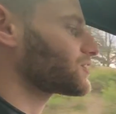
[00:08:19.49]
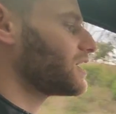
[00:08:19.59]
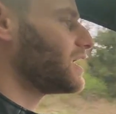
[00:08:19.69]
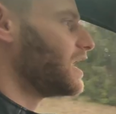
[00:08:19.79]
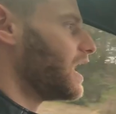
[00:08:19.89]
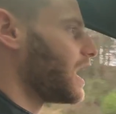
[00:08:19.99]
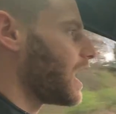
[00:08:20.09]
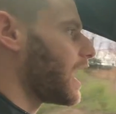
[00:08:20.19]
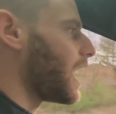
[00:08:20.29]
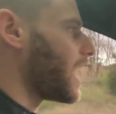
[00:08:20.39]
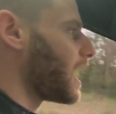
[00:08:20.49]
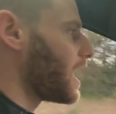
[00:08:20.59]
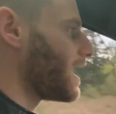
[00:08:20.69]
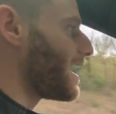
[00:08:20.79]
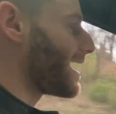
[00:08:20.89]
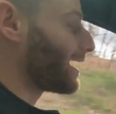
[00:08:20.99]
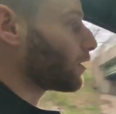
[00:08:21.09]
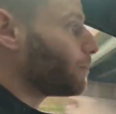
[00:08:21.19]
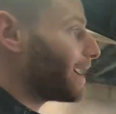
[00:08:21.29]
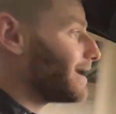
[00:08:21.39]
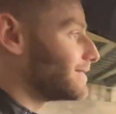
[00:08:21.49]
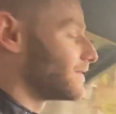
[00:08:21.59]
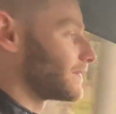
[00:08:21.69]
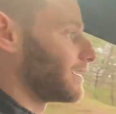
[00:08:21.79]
and I don't mind.